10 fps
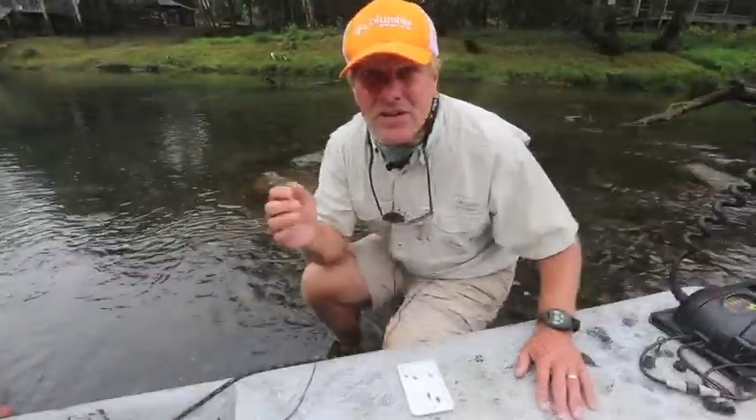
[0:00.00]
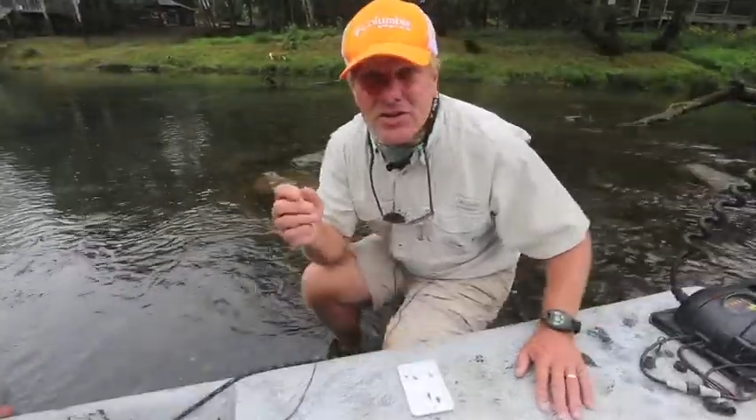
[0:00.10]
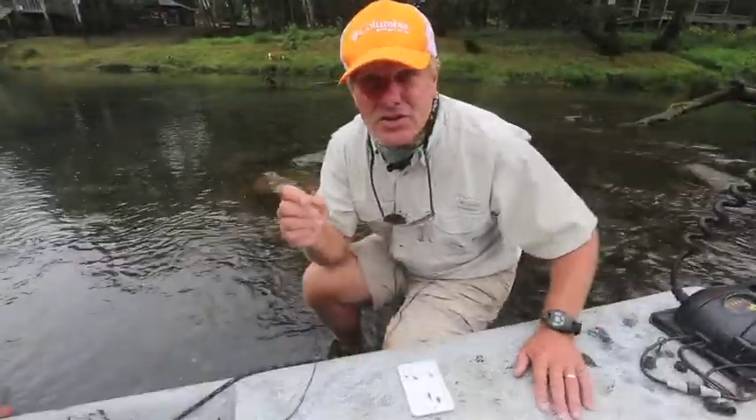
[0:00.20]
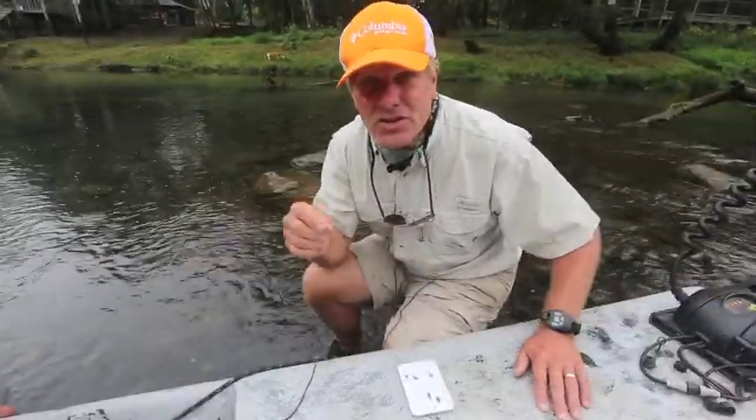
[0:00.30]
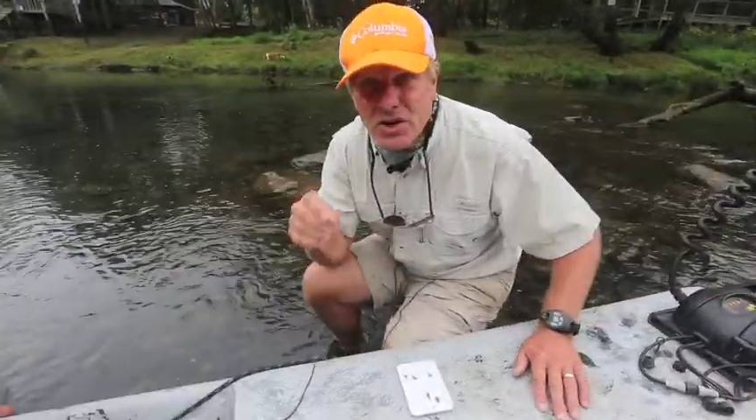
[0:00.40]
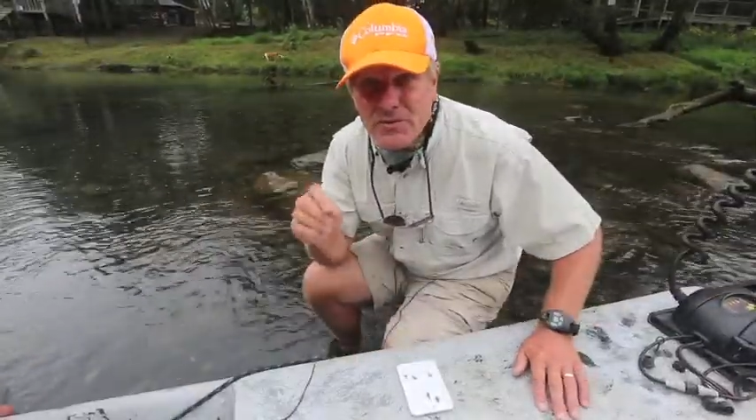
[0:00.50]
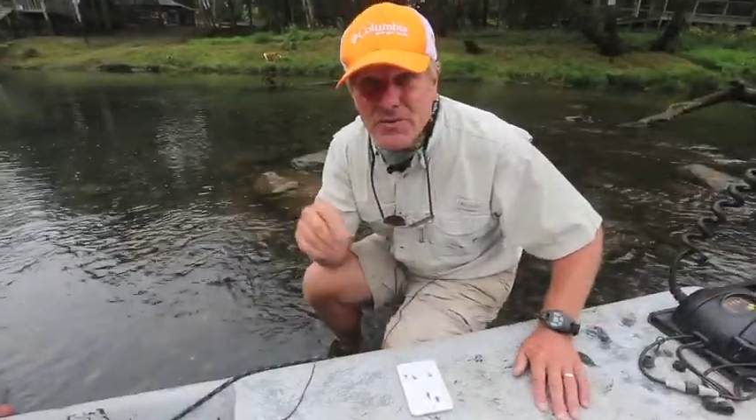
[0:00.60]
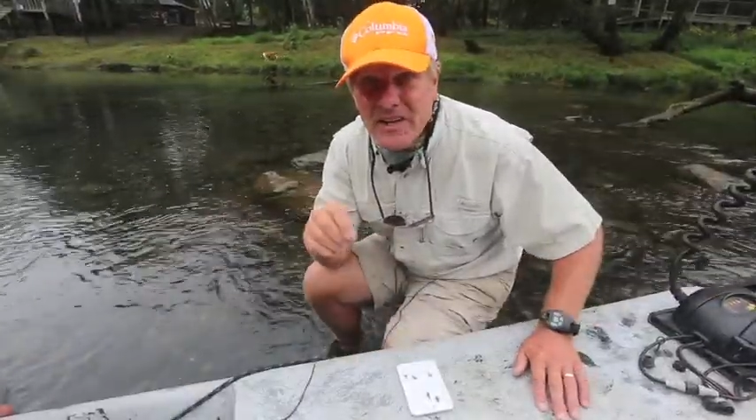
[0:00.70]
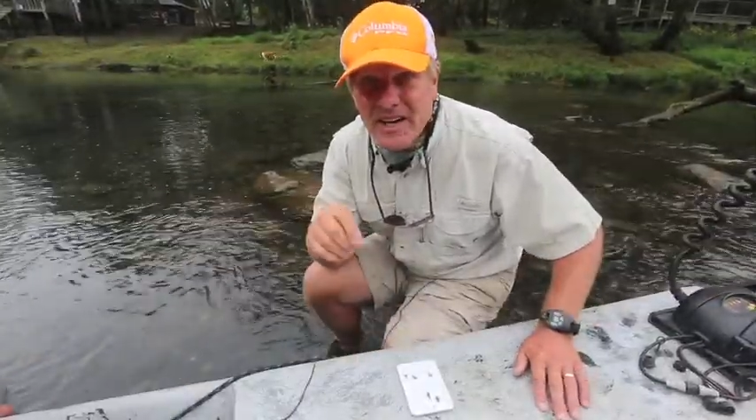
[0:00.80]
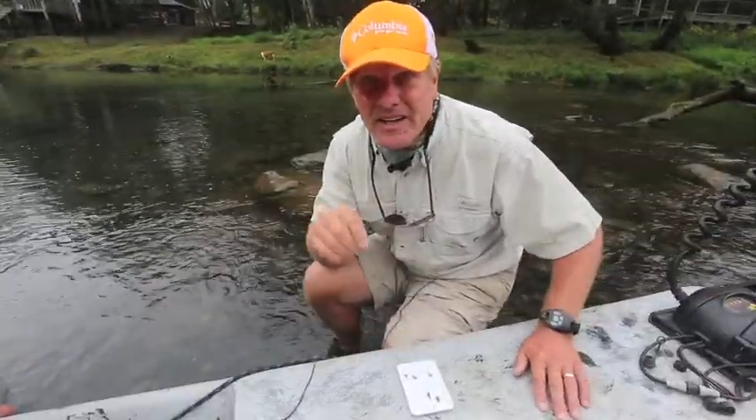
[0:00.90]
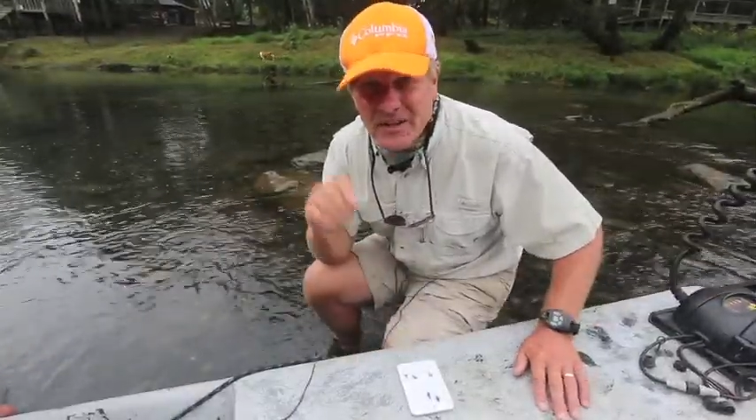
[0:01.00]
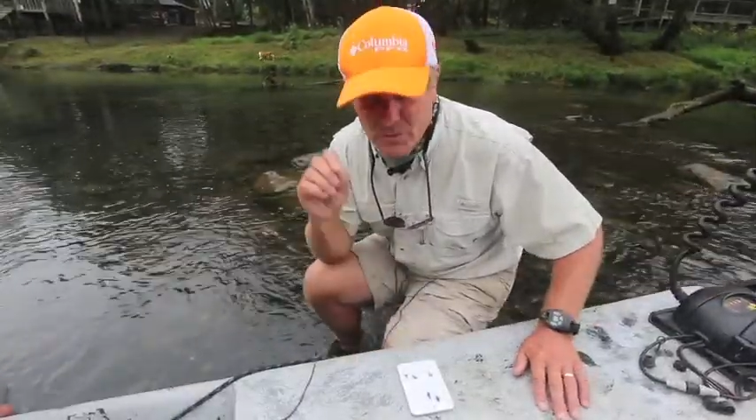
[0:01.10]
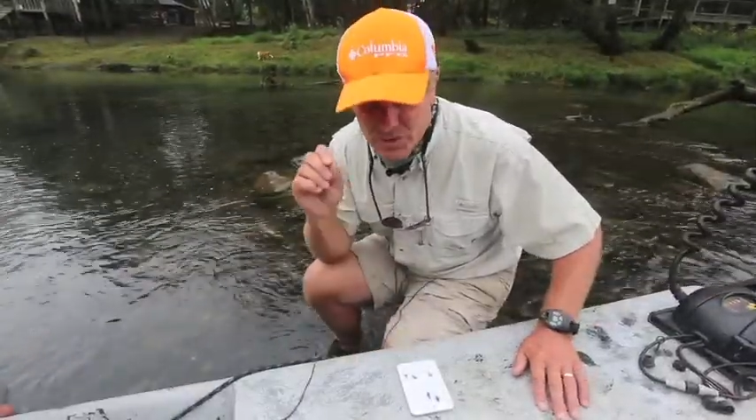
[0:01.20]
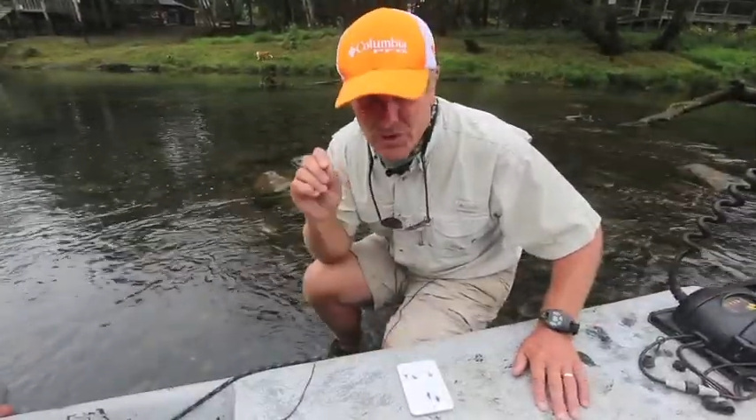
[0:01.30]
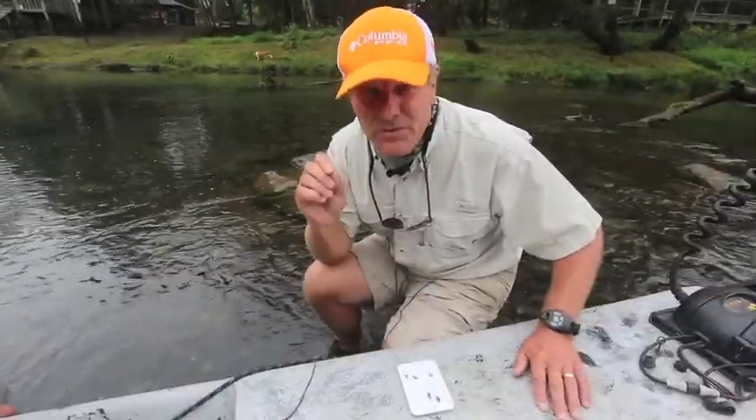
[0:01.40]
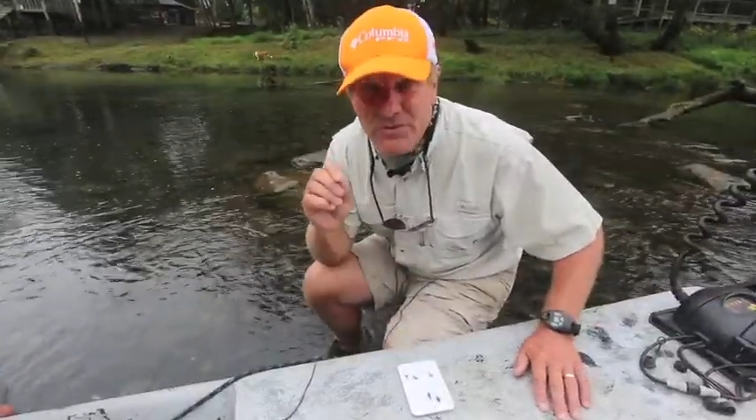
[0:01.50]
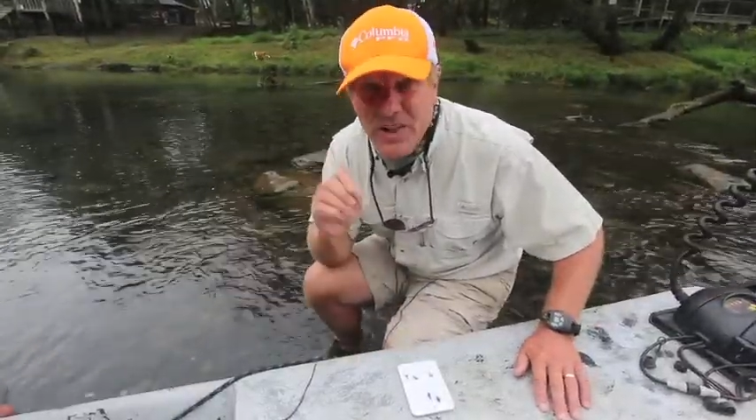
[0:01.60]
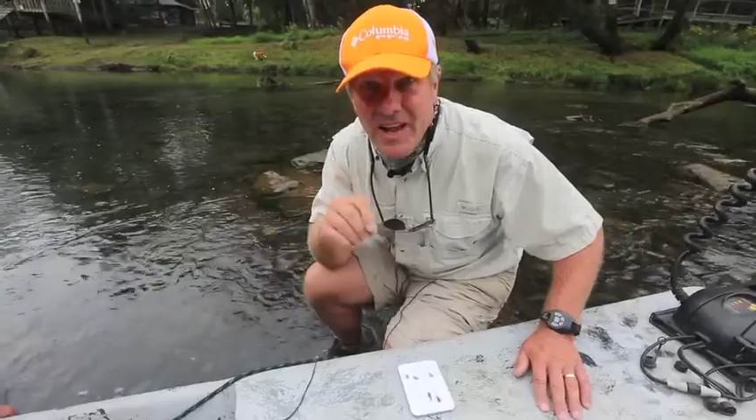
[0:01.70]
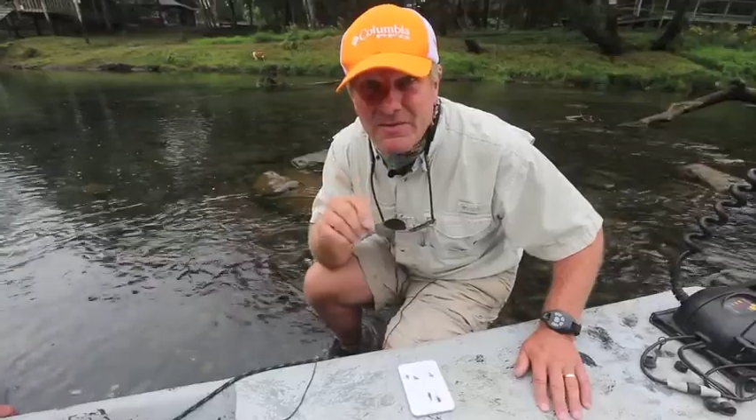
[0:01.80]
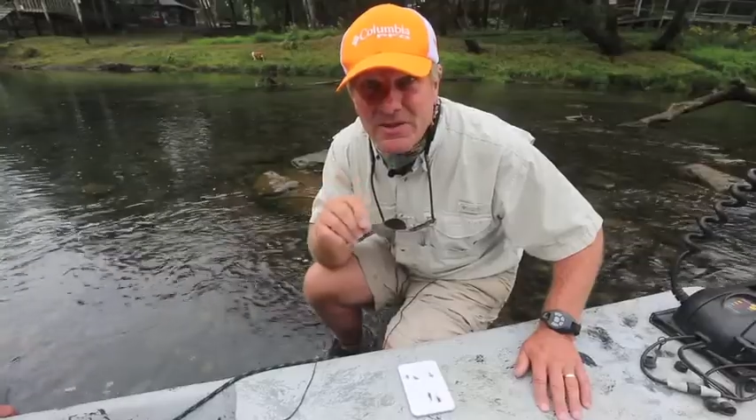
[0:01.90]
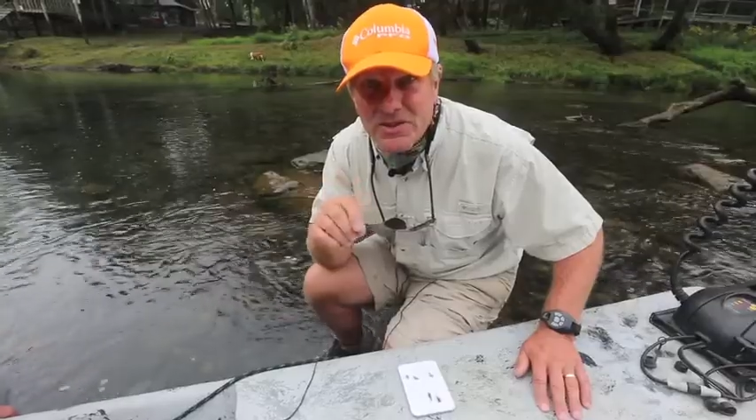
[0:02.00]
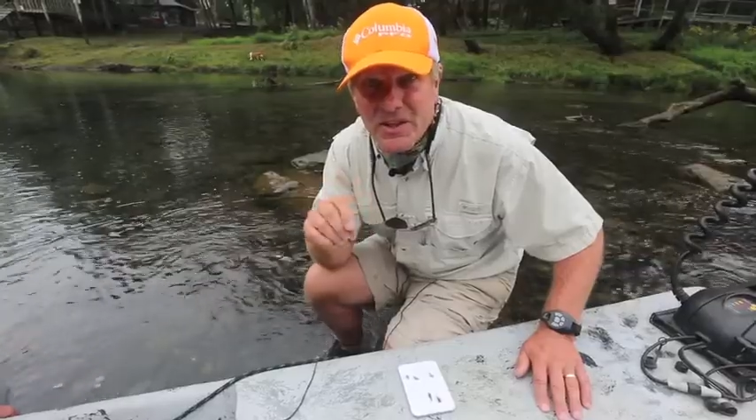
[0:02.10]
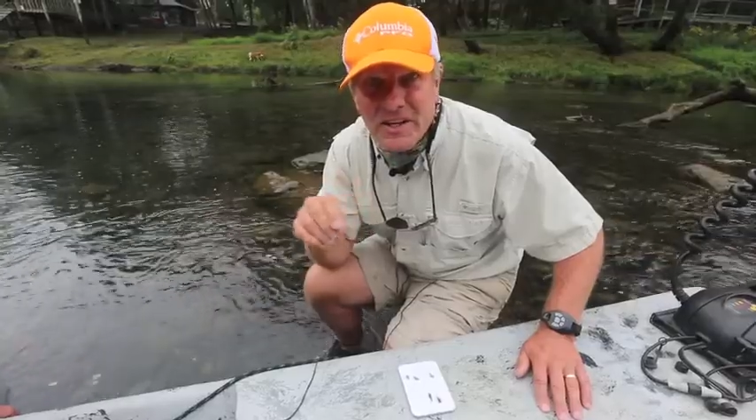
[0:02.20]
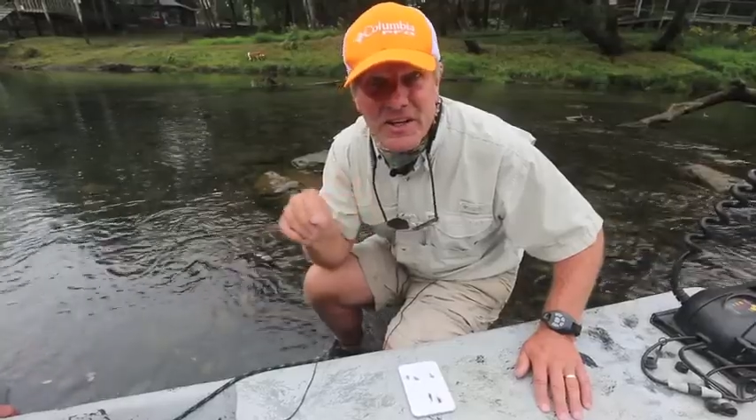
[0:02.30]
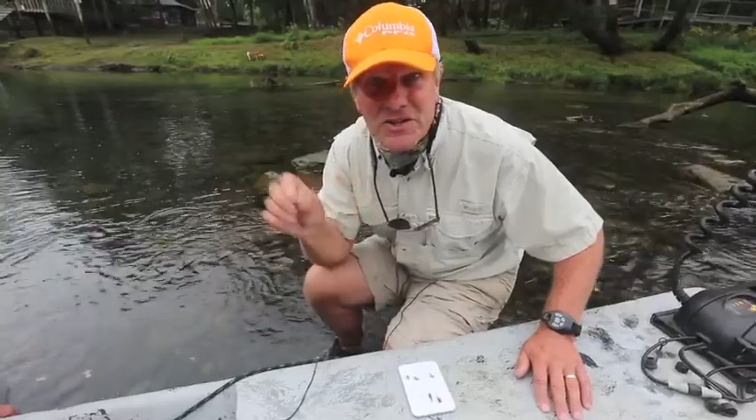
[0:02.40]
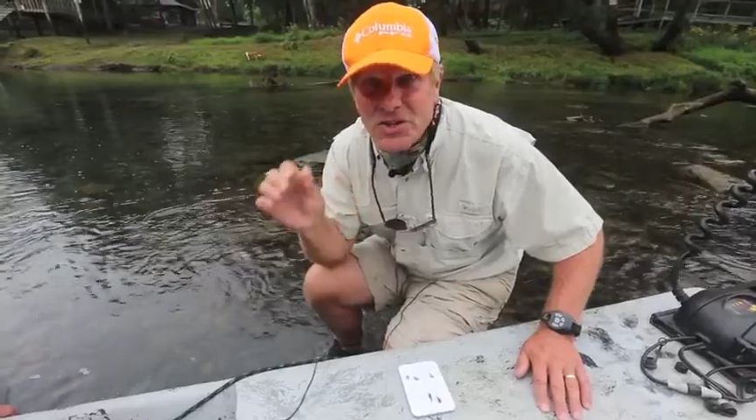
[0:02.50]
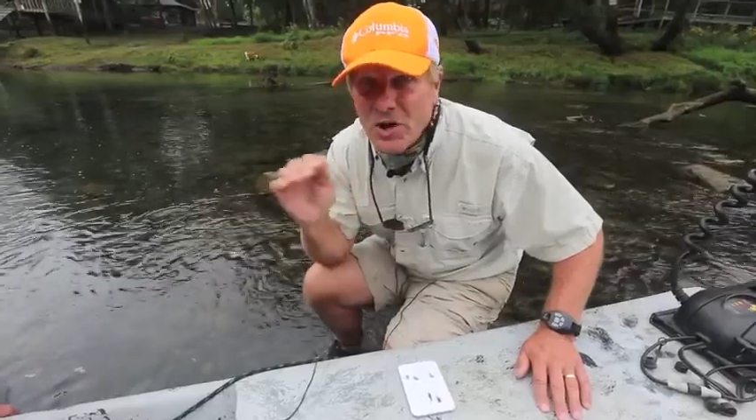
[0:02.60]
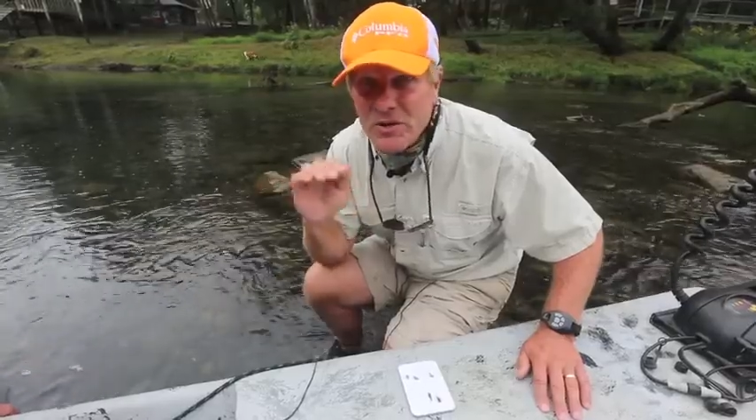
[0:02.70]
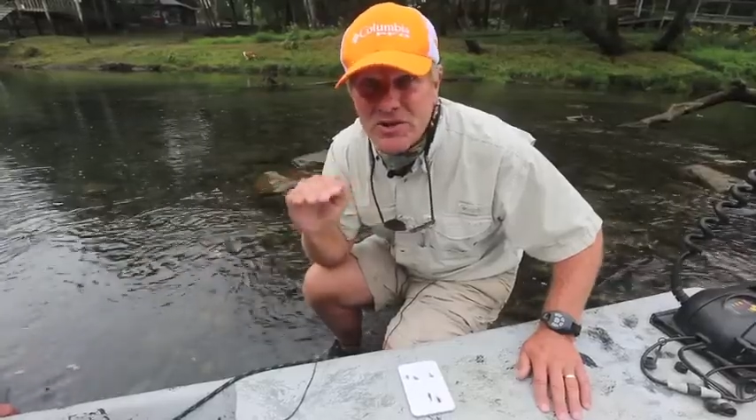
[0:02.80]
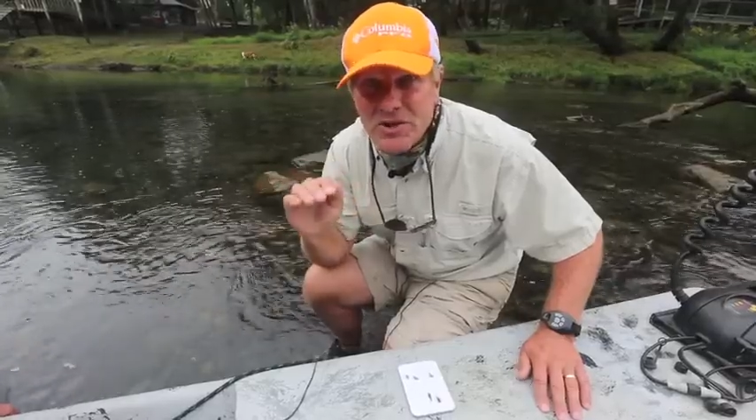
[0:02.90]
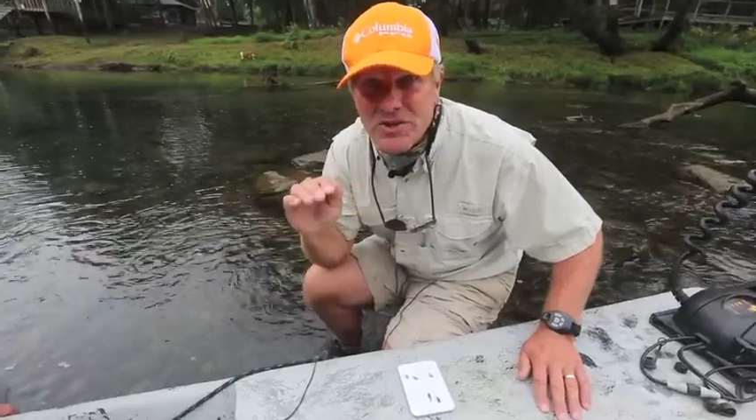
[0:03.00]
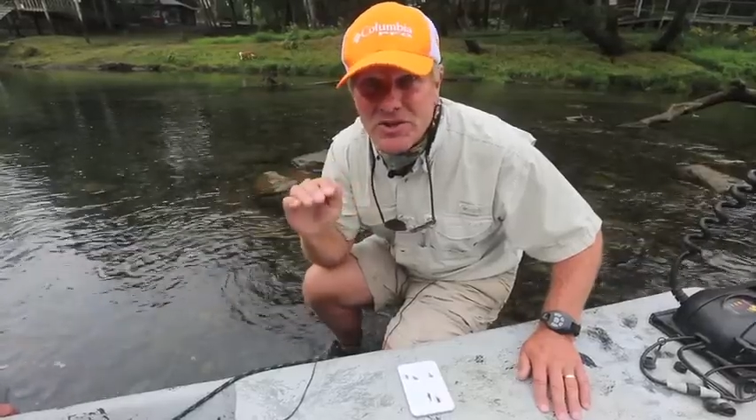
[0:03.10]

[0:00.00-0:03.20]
So don't forget, when you're fly fishing, it isn't always on the